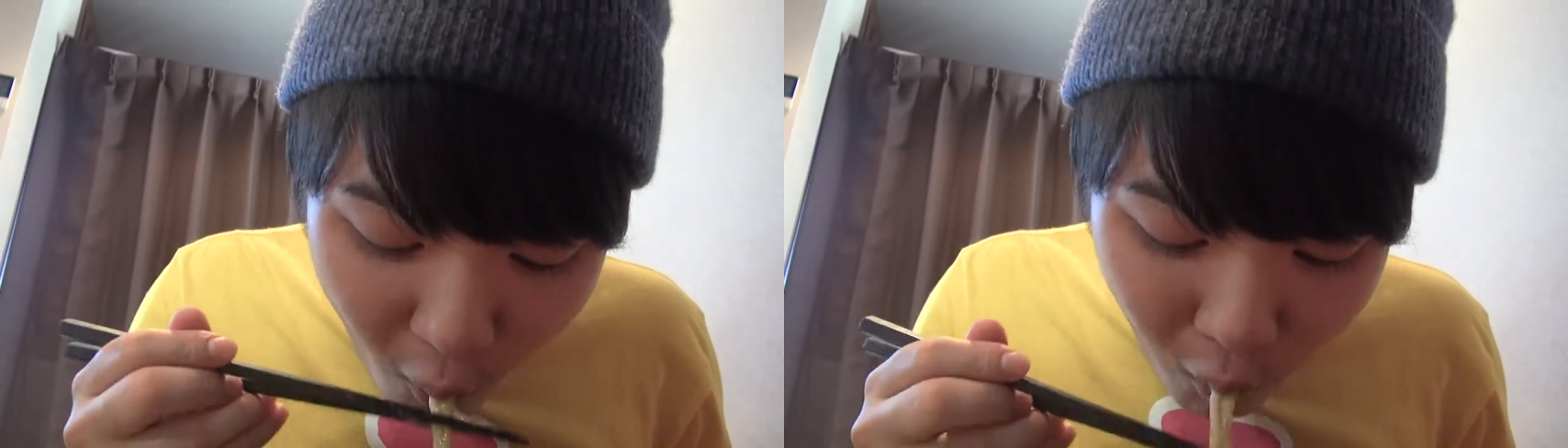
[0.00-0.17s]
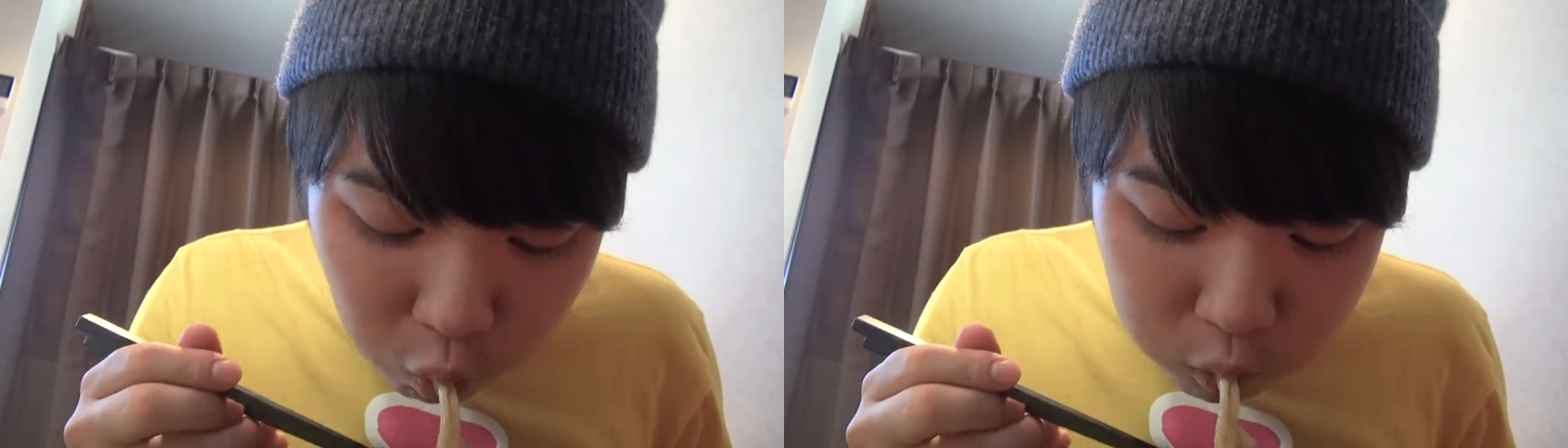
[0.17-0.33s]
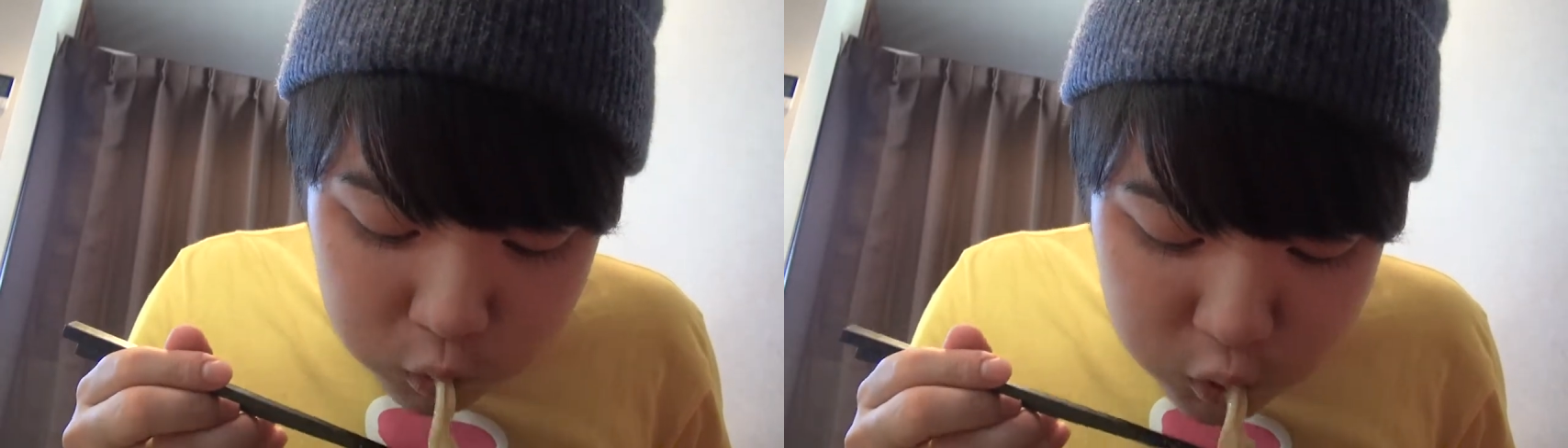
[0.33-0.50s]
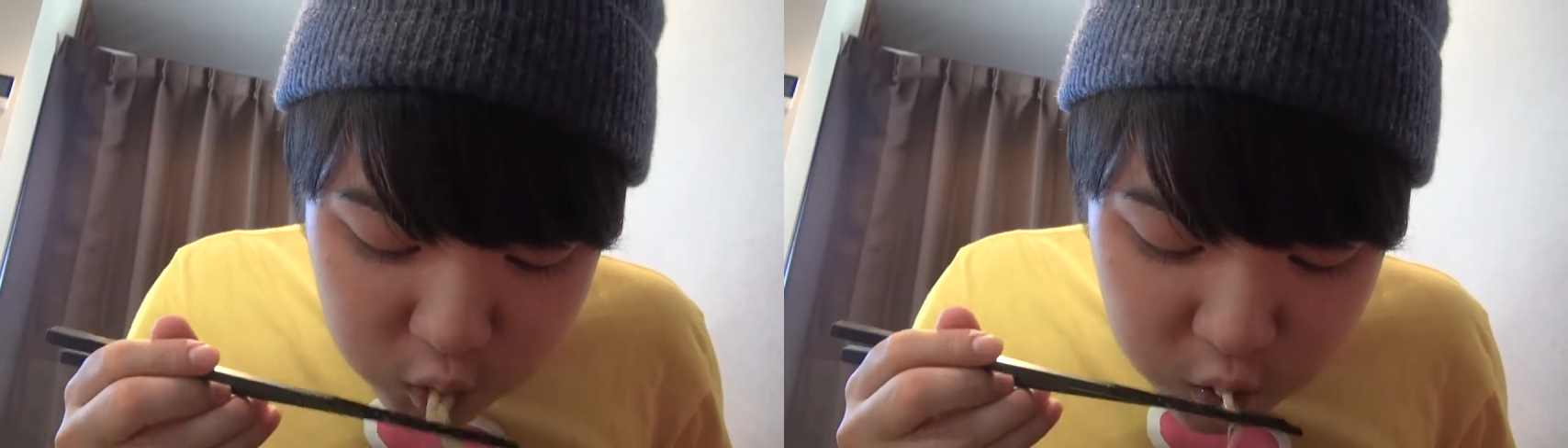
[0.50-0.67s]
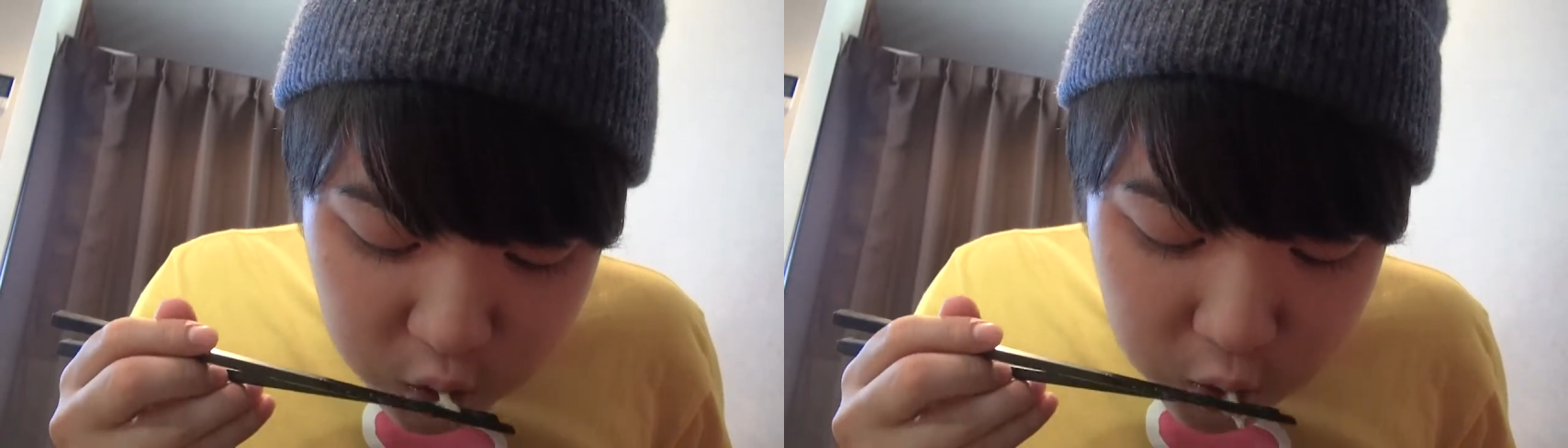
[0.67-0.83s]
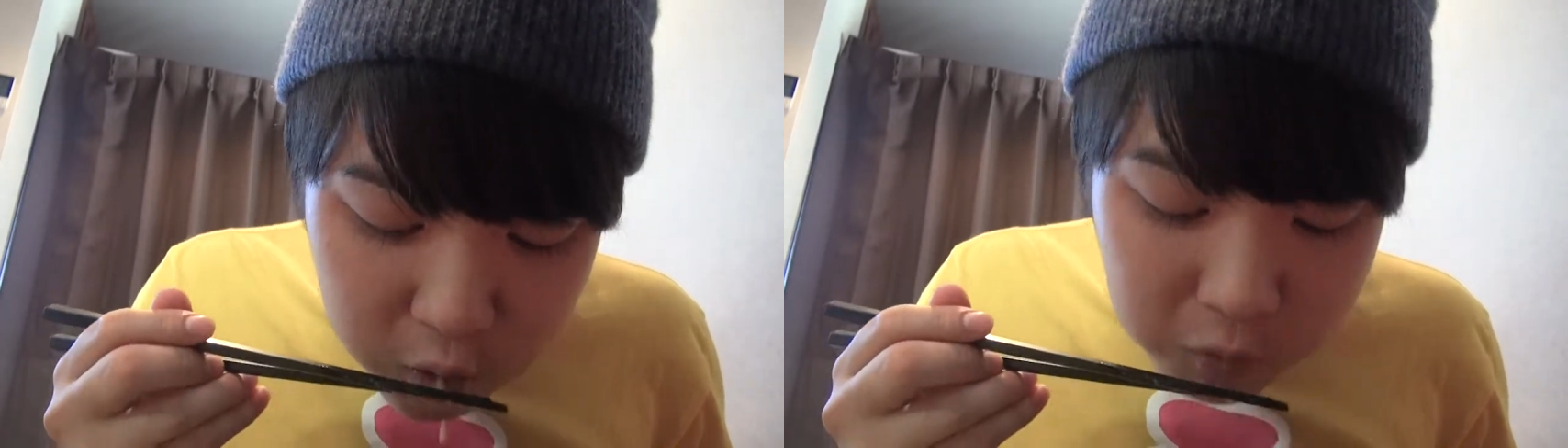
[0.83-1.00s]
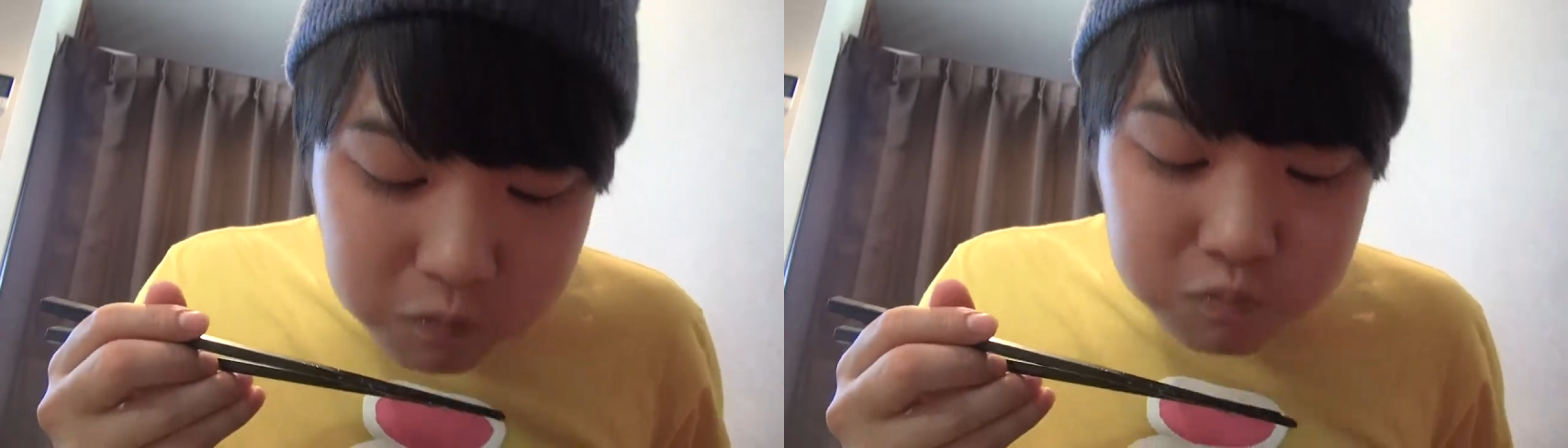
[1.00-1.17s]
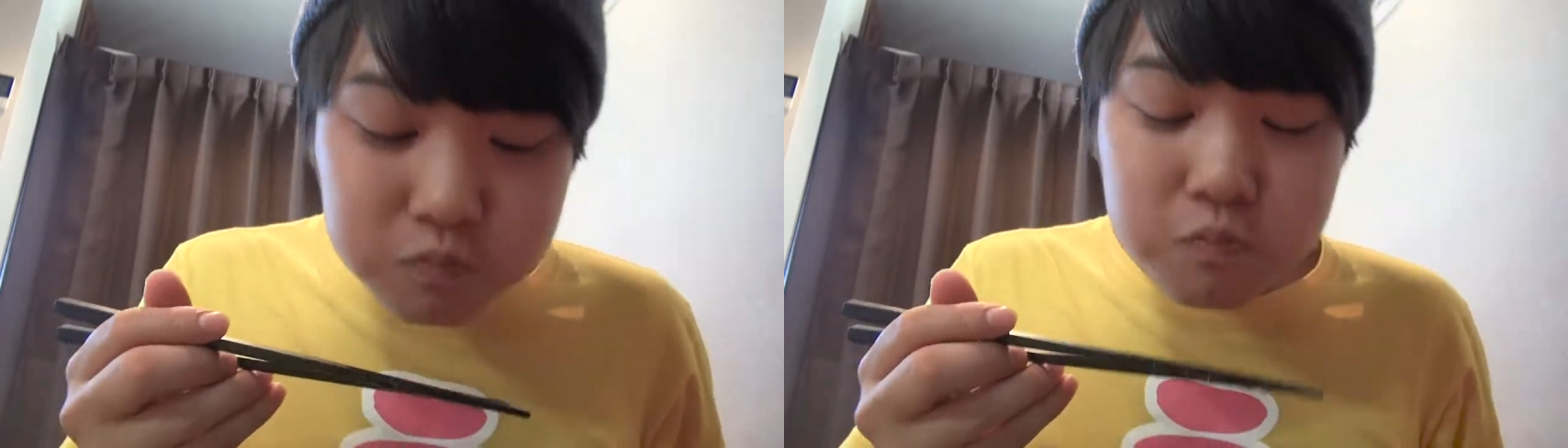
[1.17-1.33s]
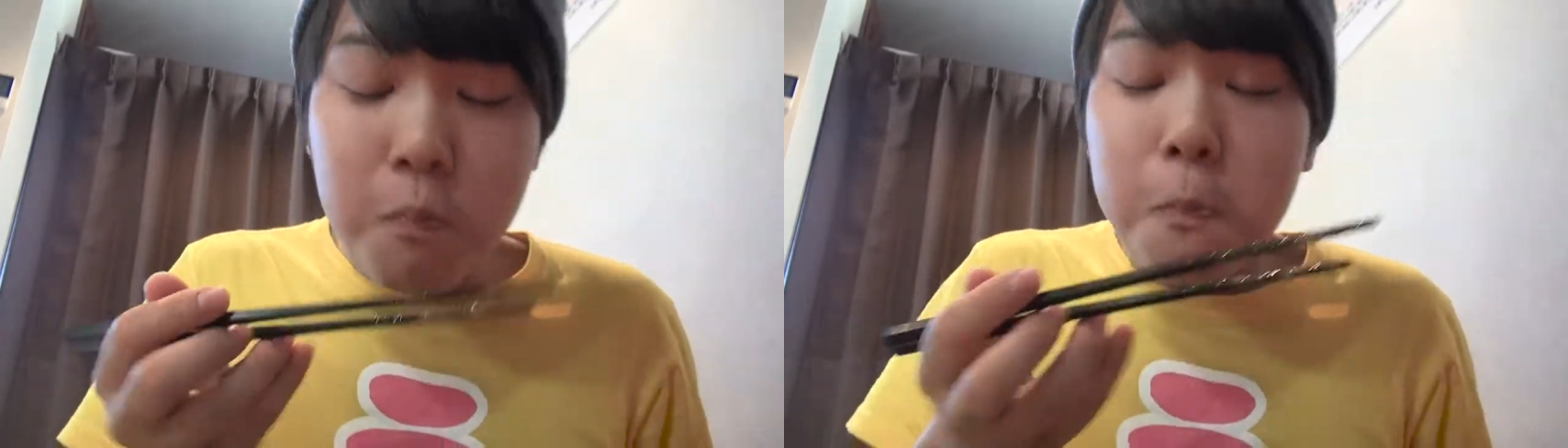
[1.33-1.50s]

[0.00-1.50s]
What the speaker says: but it's not just thick